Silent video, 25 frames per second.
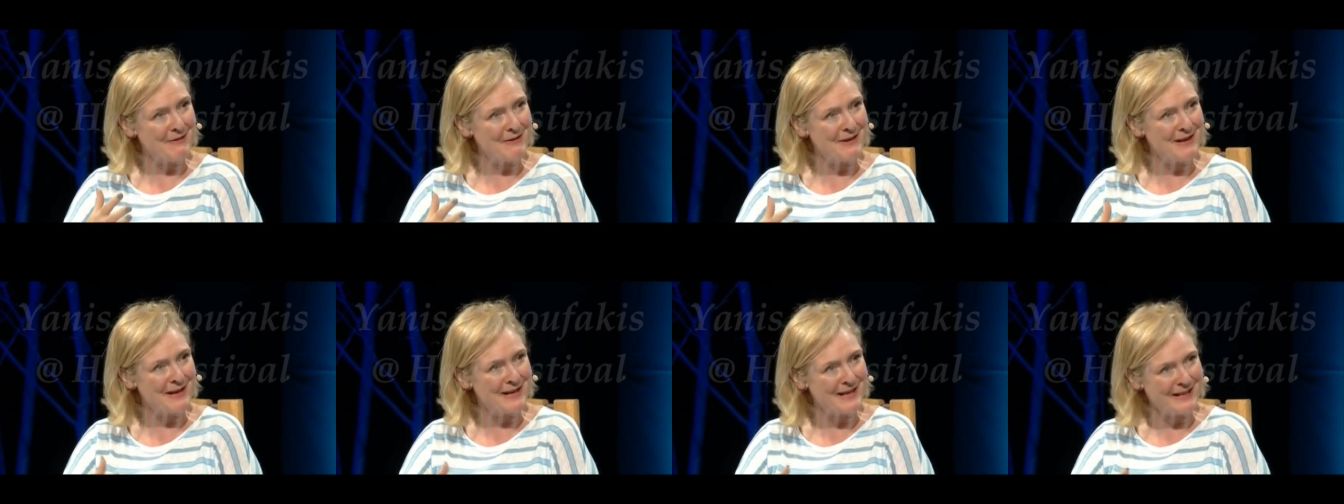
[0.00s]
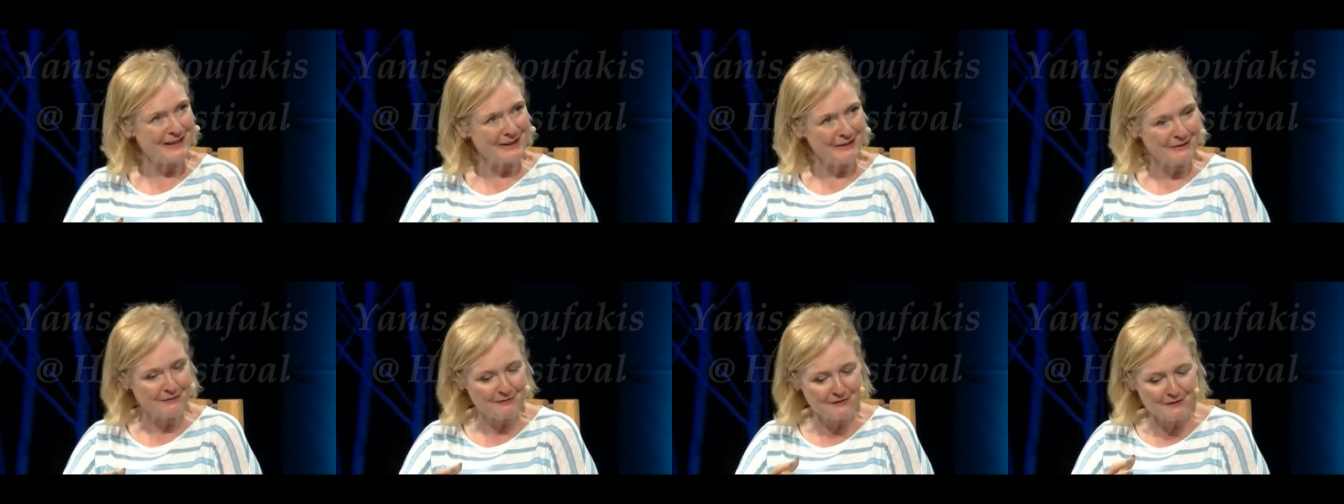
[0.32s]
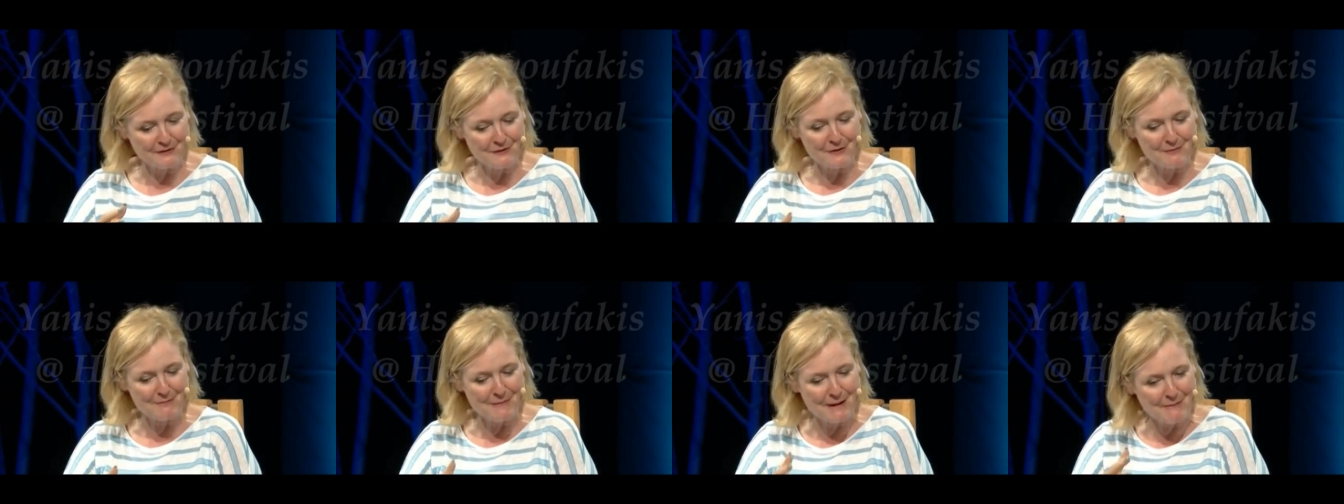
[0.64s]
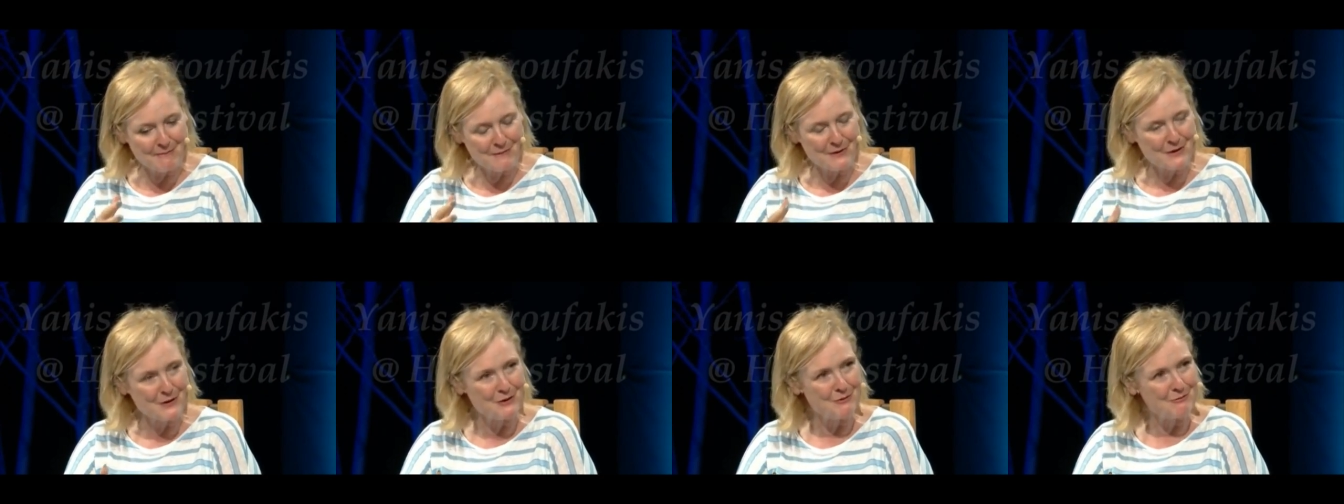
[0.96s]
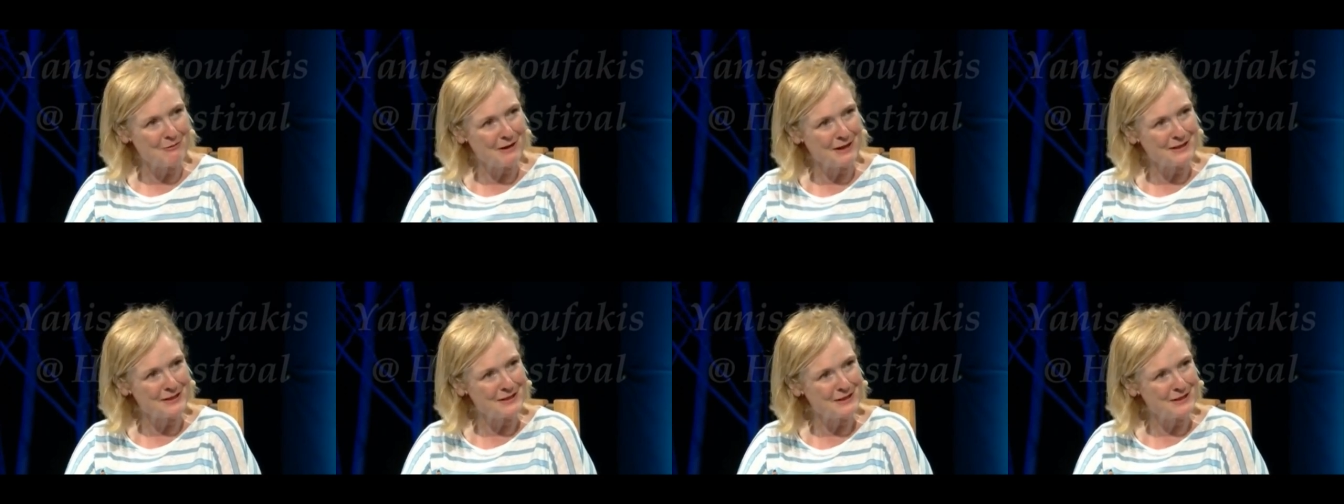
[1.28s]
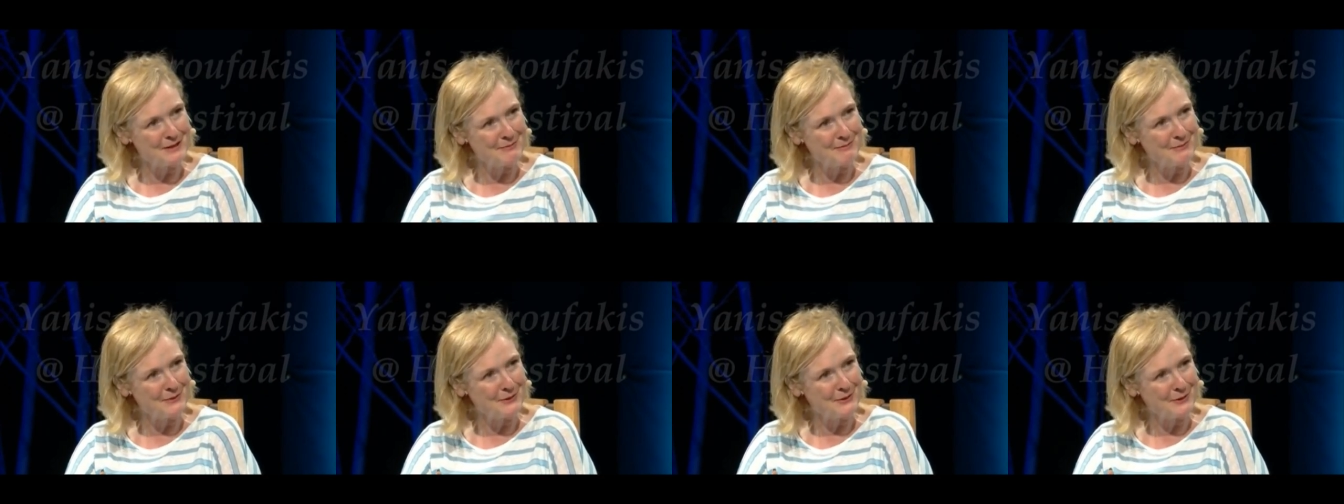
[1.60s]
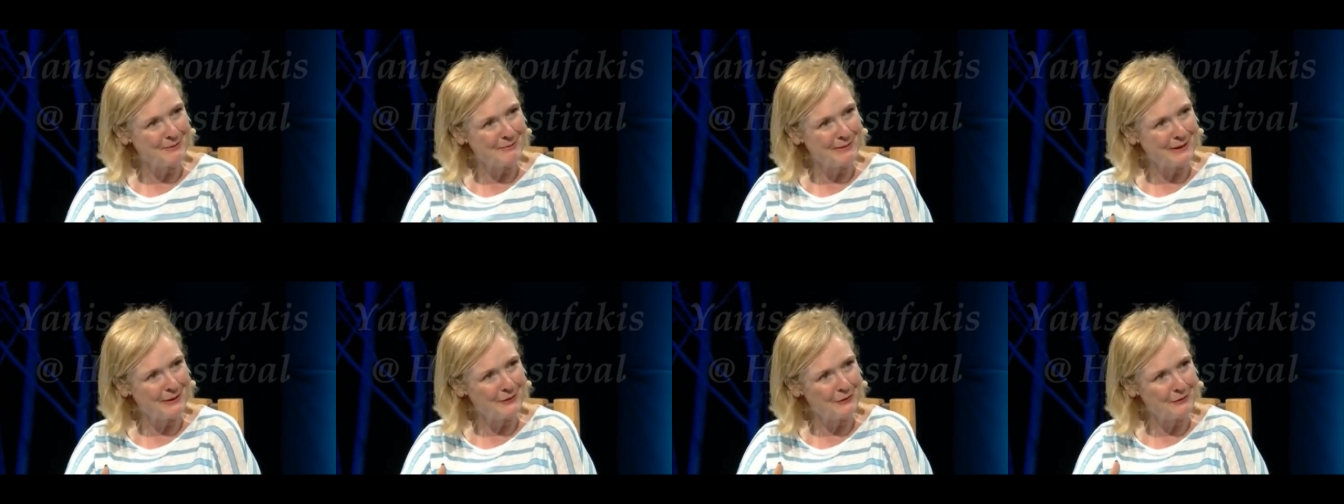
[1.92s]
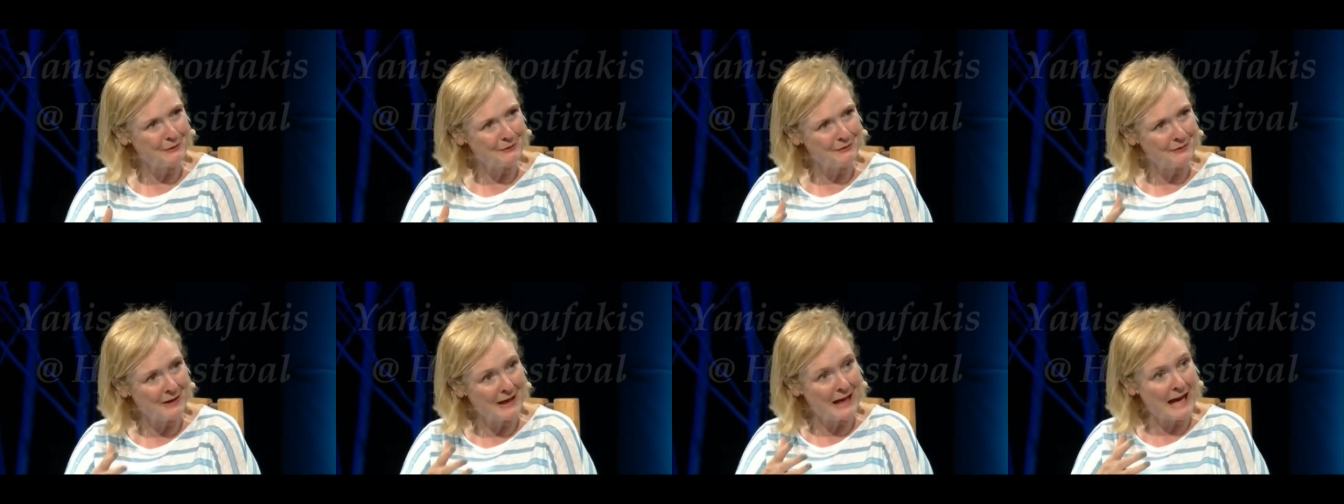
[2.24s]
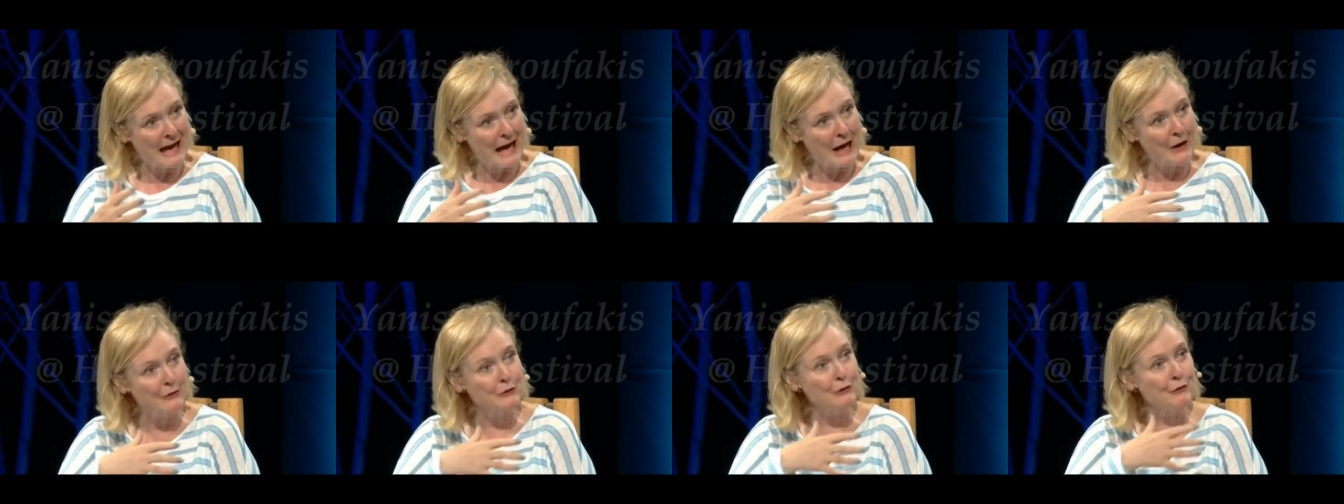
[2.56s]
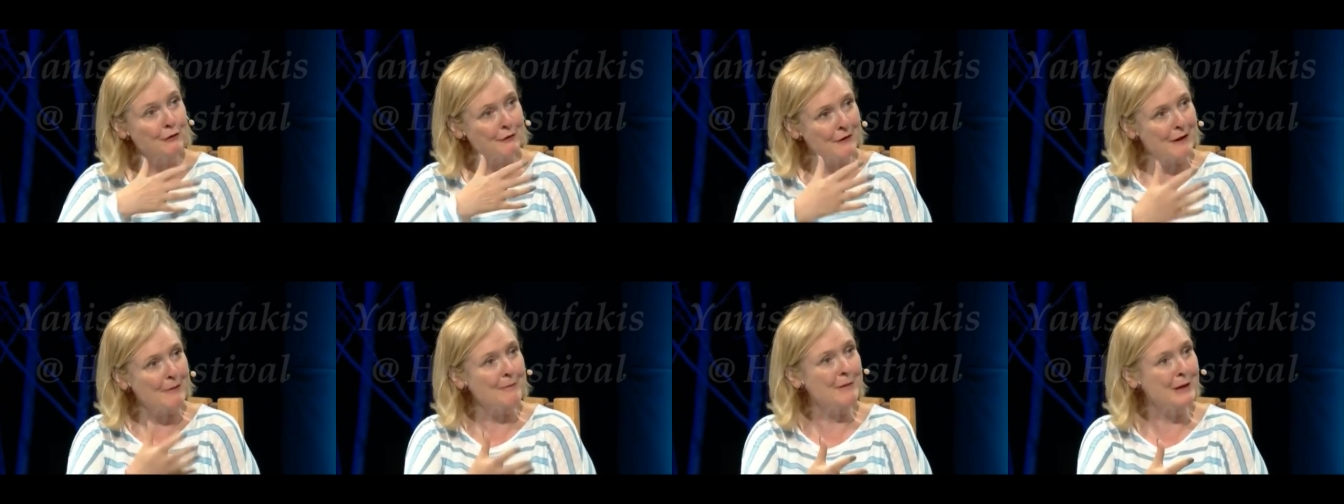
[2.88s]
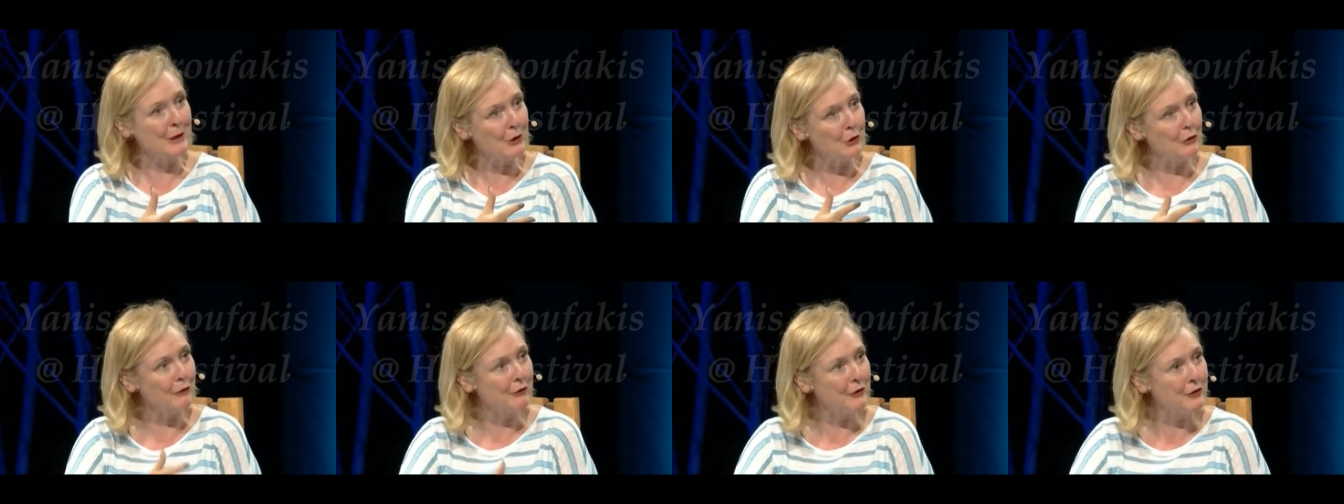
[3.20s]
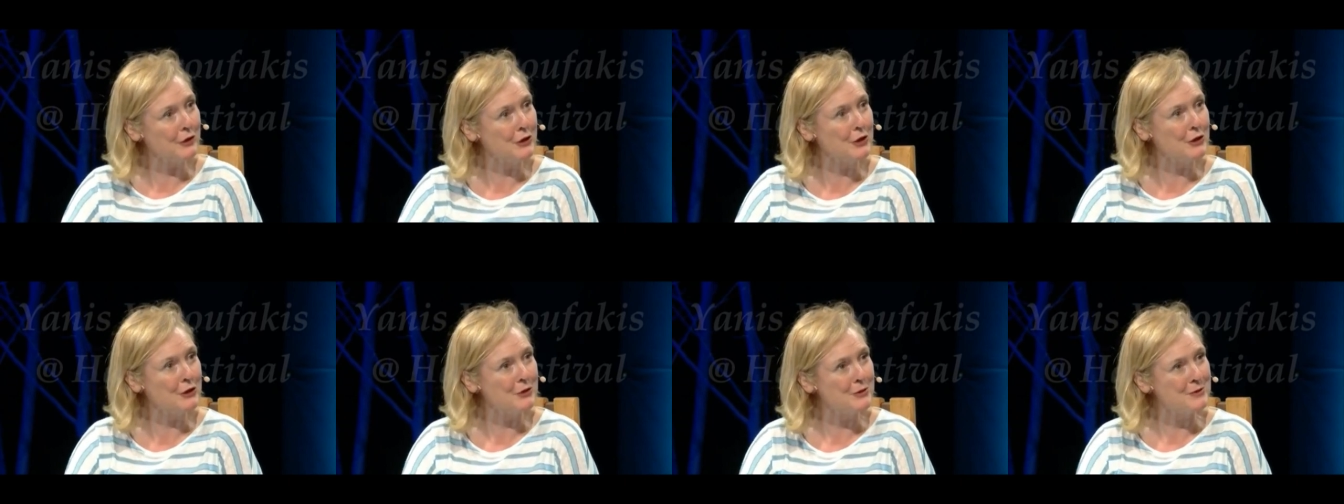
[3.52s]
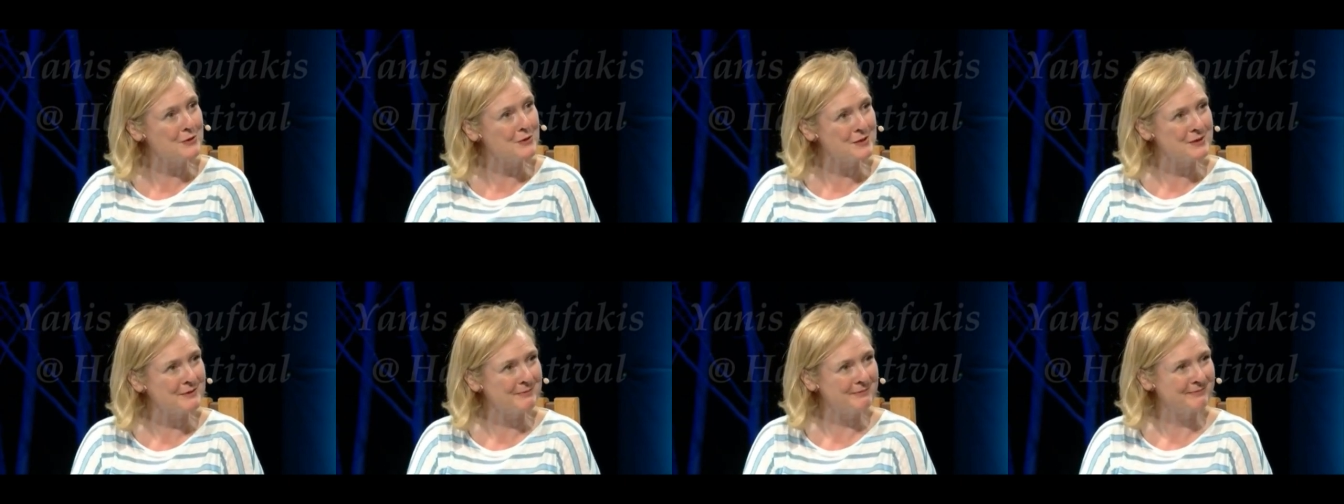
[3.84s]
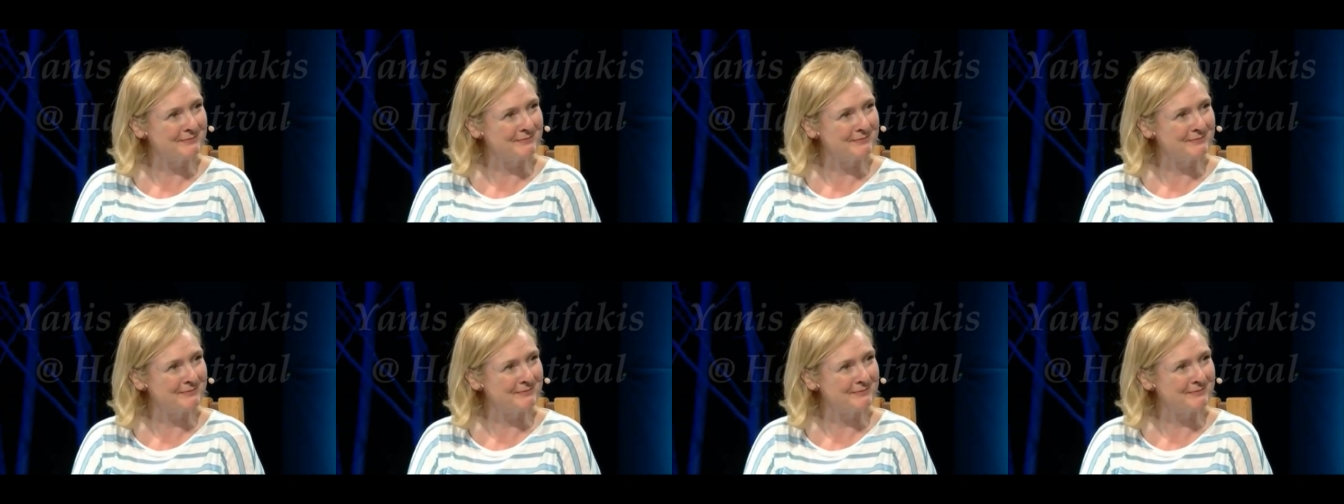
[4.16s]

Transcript: very mm -hmm. kind of vivid memory you write in the book about your, how your family got the news.